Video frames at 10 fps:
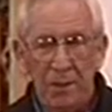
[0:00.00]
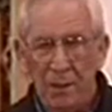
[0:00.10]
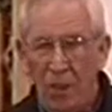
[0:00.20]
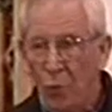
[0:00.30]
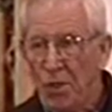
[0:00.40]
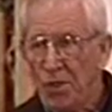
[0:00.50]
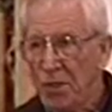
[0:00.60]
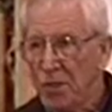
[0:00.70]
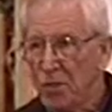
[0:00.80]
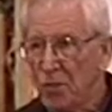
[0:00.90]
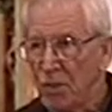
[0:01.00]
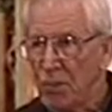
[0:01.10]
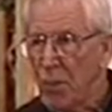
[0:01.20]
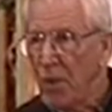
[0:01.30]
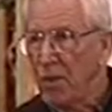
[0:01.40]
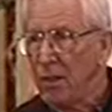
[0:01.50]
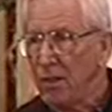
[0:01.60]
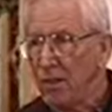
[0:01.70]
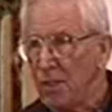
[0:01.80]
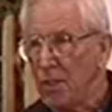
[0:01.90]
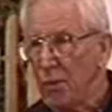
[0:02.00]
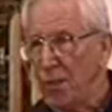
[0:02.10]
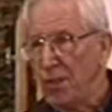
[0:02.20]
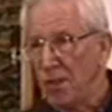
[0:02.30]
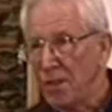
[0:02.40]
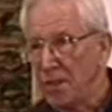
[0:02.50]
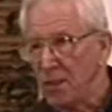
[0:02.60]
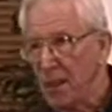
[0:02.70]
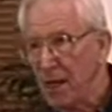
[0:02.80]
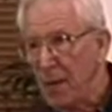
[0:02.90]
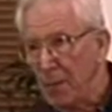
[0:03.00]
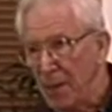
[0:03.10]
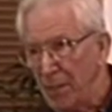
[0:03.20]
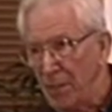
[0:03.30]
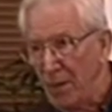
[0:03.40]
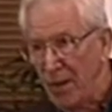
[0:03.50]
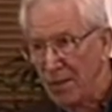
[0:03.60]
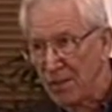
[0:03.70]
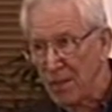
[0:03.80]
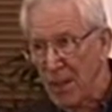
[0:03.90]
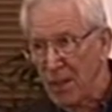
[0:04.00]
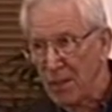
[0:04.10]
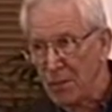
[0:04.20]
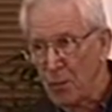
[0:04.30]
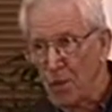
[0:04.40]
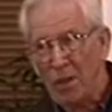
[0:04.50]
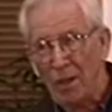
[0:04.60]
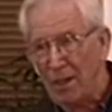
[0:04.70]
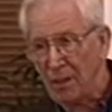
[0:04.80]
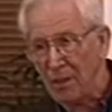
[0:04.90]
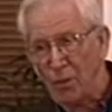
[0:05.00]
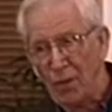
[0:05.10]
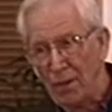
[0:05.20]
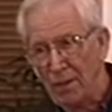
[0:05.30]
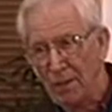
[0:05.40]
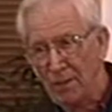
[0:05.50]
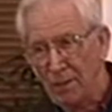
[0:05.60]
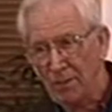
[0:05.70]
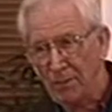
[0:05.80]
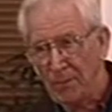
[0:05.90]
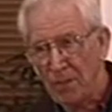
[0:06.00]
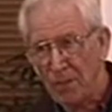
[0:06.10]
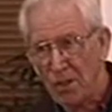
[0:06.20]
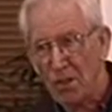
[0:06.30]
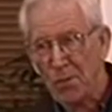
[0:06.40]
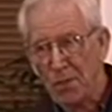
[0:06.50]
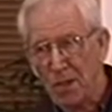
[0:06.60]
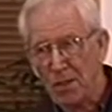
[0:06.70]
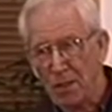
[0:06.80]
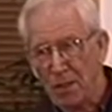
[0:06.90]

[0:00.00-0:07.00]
If we're just responding to situations as they come up, crisis management, we're not leading at all, actually. Circumstances